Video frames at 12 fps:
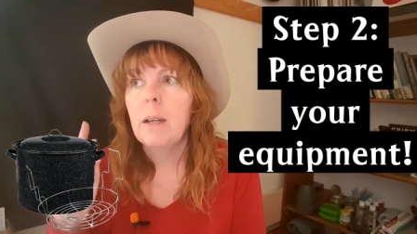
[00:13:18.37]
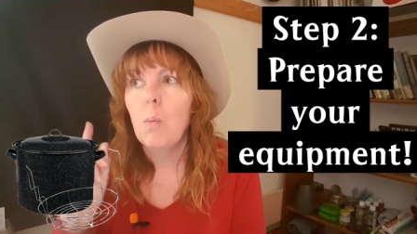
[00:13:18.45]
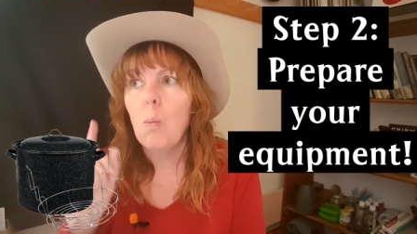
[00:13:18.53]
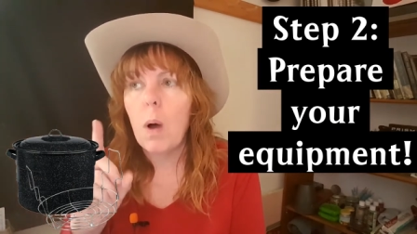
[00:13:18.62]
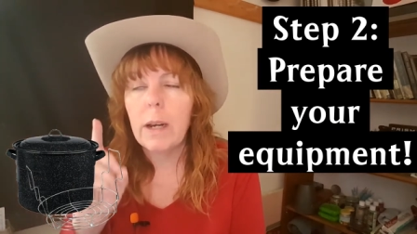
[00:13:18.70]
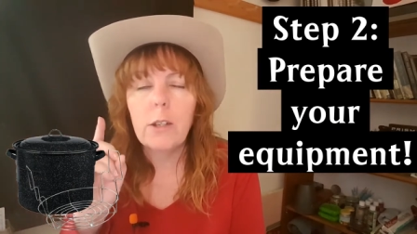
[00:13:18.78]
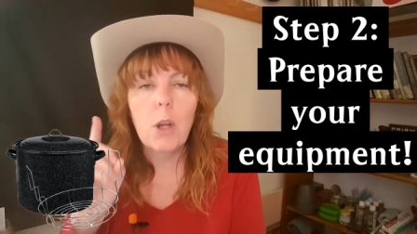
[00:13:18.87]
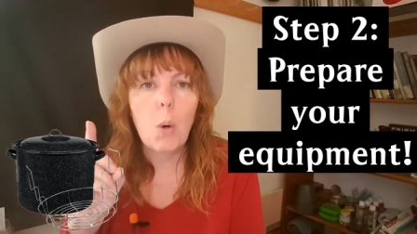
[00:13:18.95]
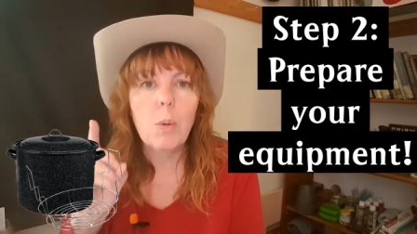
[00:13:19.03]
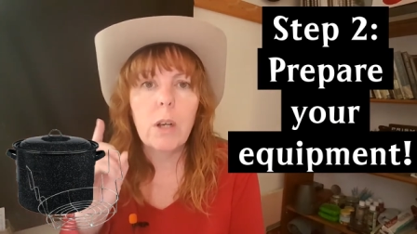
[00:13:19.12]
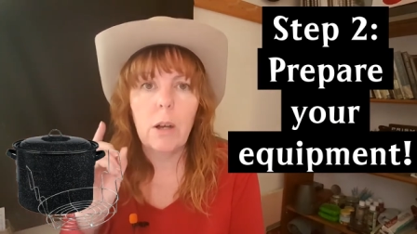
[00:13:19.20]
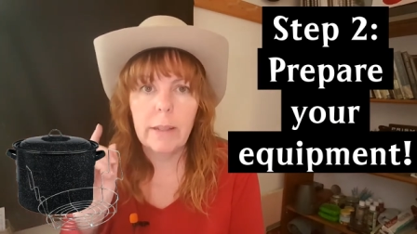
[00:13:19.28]
One
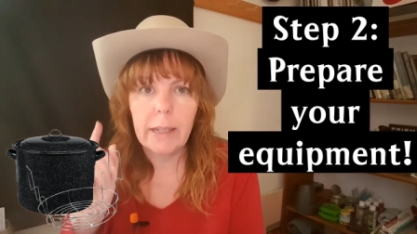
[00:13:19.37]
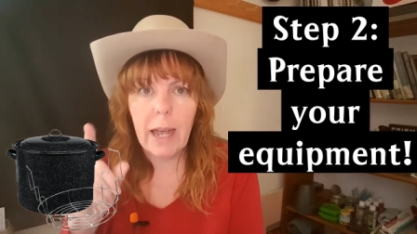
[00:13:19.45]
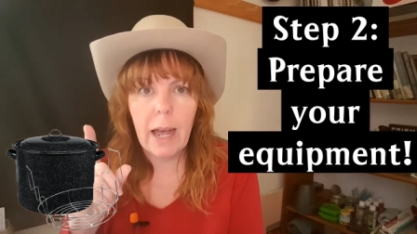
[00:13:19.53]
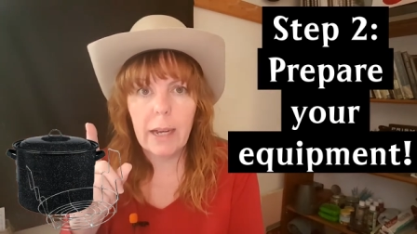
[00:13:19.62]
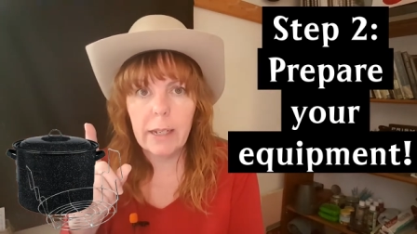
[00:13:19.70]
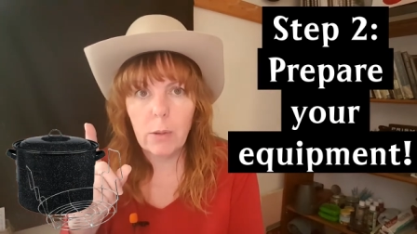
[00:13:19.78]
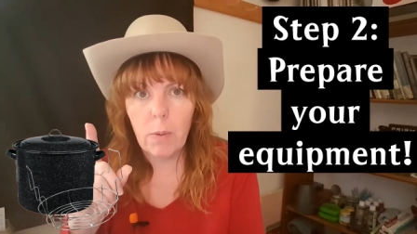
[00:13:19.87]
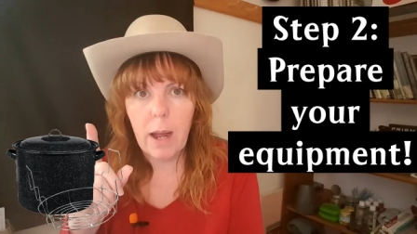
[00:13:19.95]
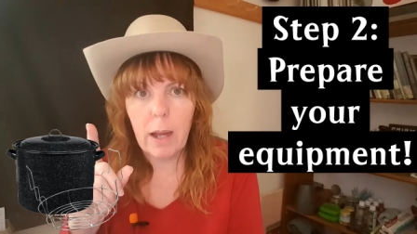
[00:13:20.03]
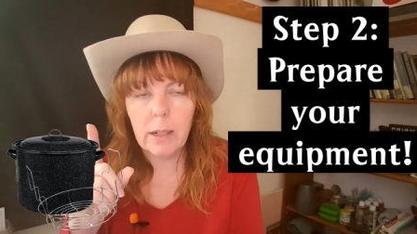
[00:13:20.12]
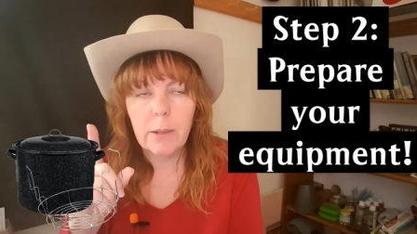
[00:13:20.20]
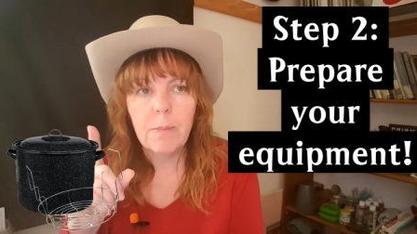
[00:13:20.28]
note on the canning
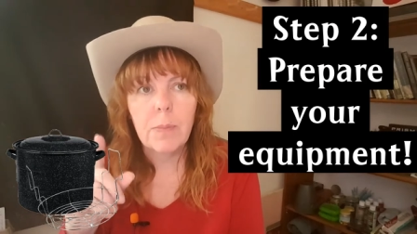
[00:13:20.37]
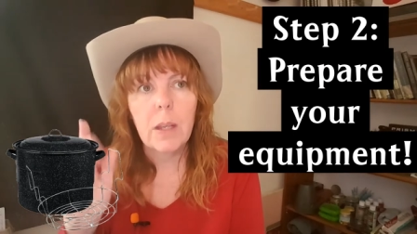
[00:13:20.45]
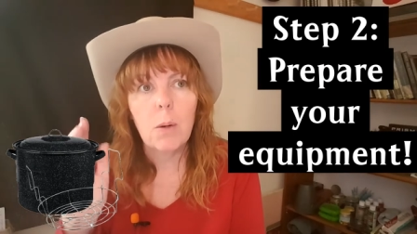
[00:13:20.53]
rack.